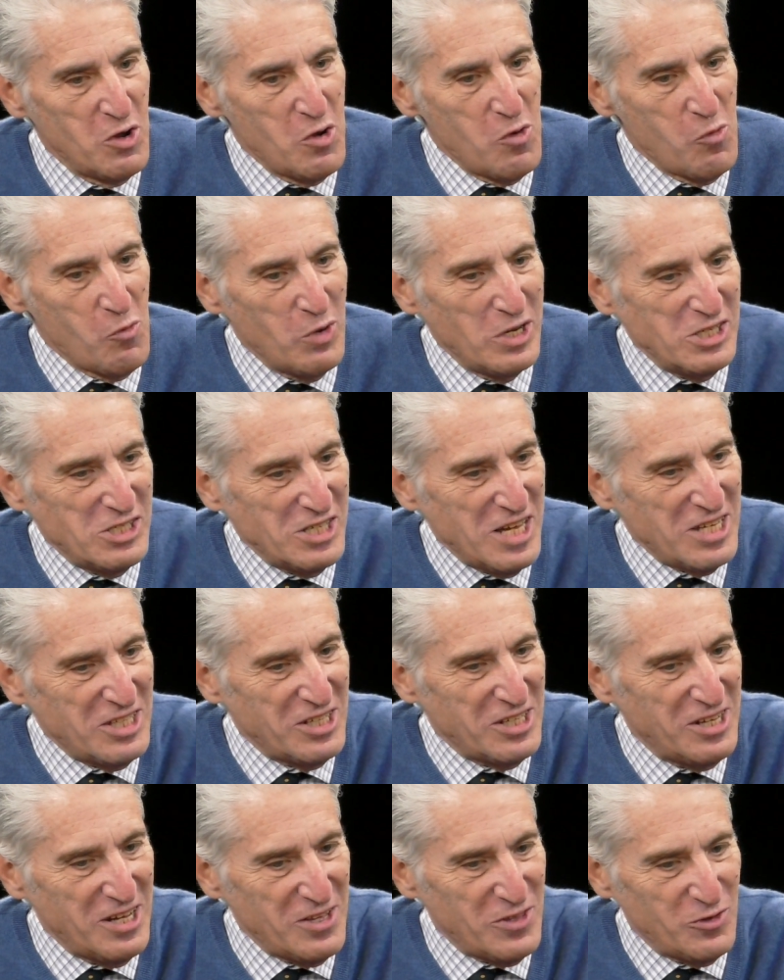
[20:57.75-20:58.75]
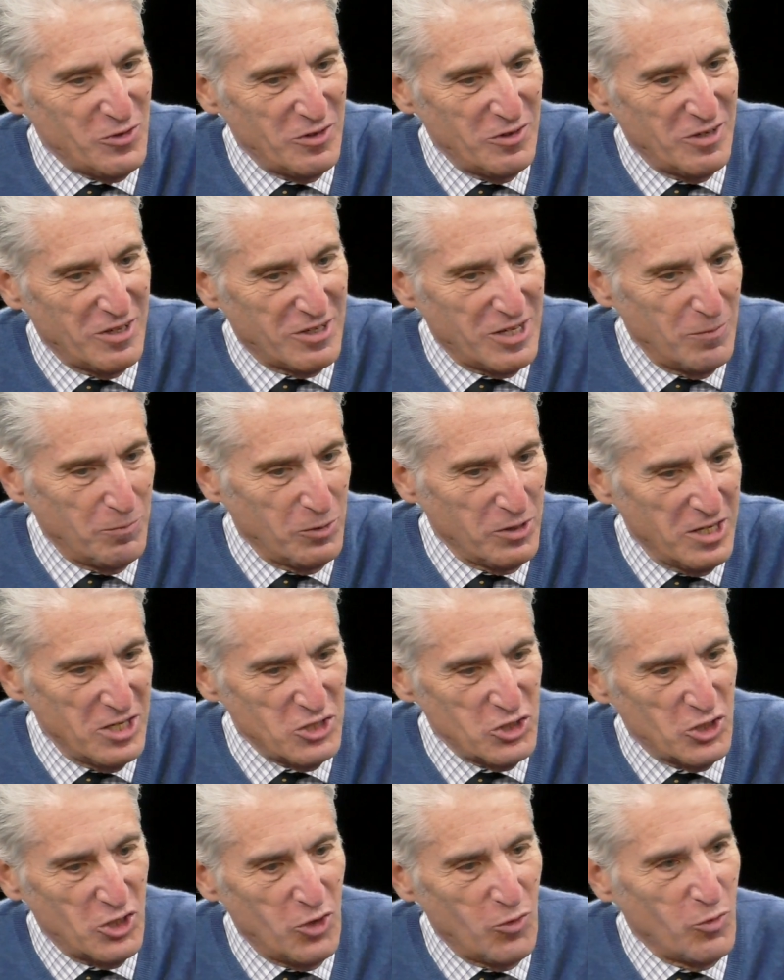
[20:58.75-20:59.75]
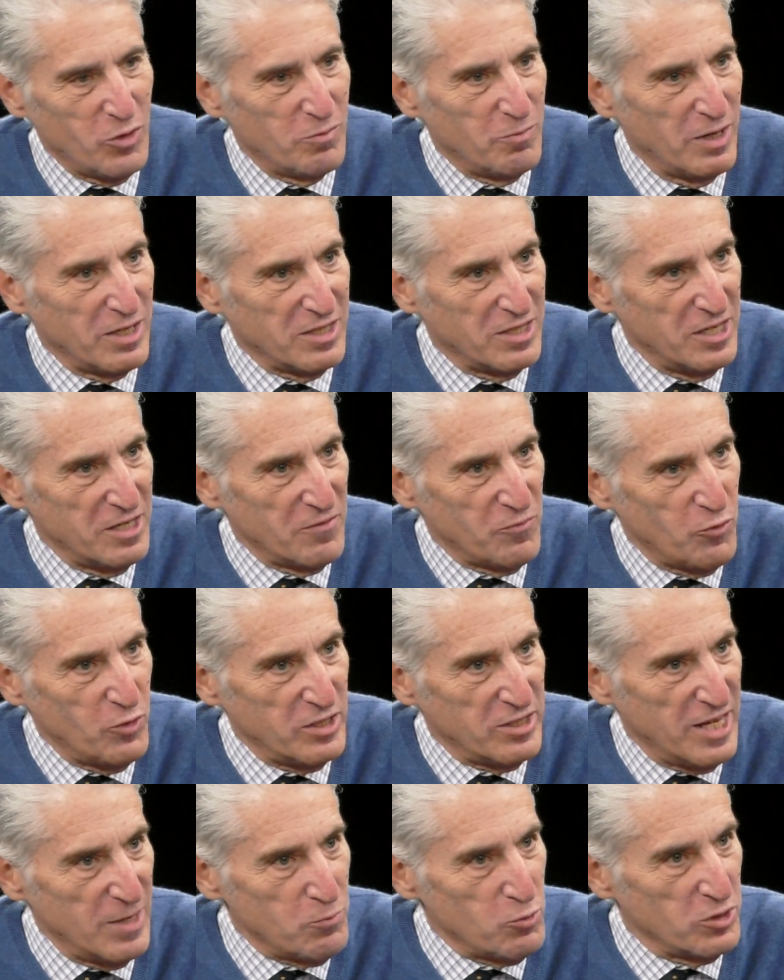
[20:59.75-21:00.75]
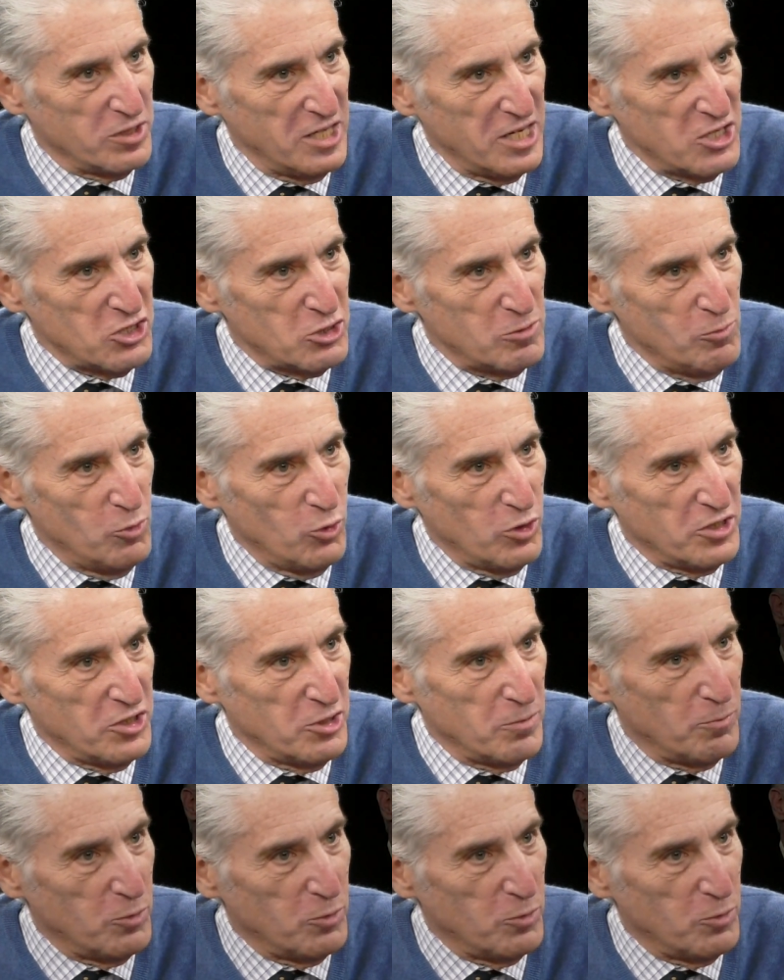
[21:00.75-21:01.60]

We sat together a couple years ago with my dear friend Deborah Dash Moore, did a